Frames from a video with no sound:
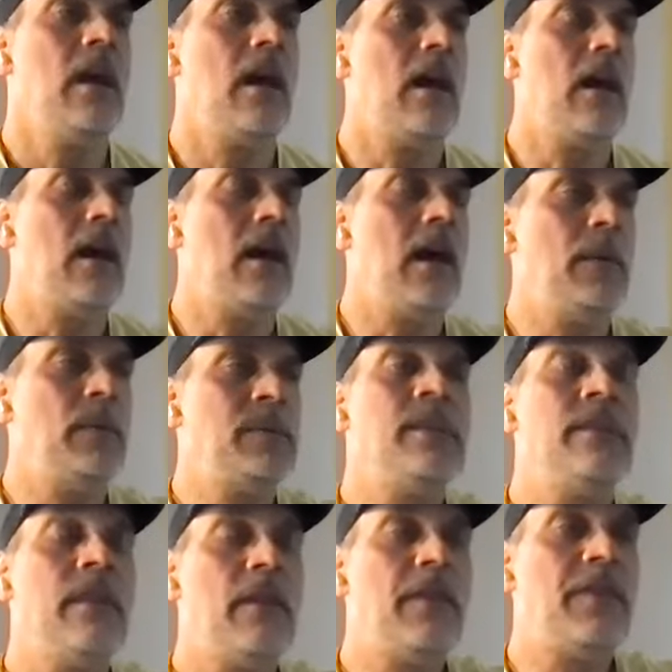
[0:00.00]
I was
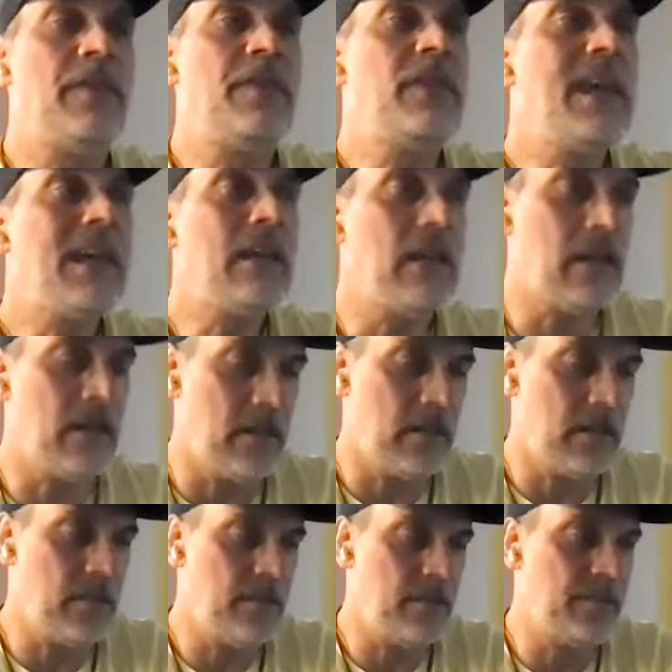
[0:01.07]
in the thick
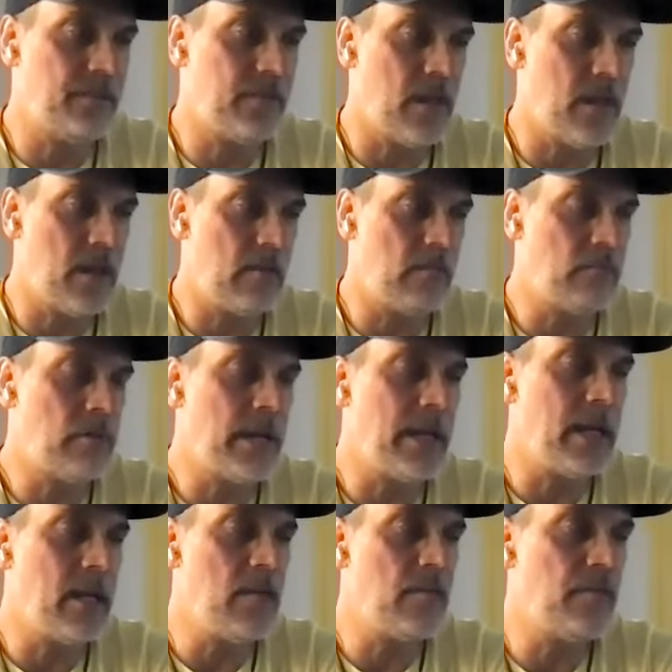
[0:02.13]
of
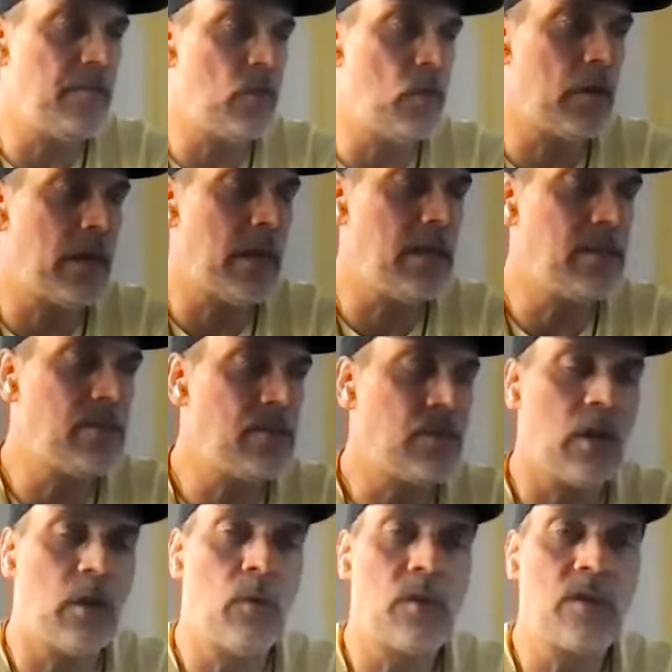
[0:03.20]
writing for a
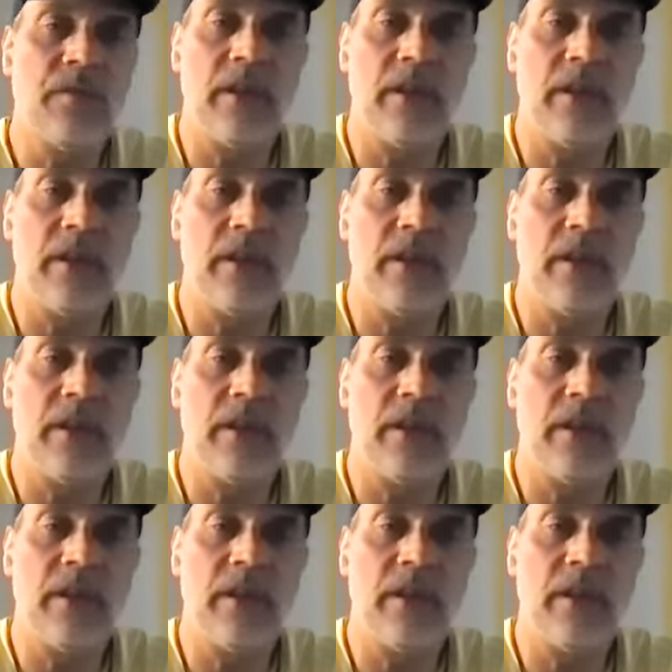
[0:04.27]
Star Wars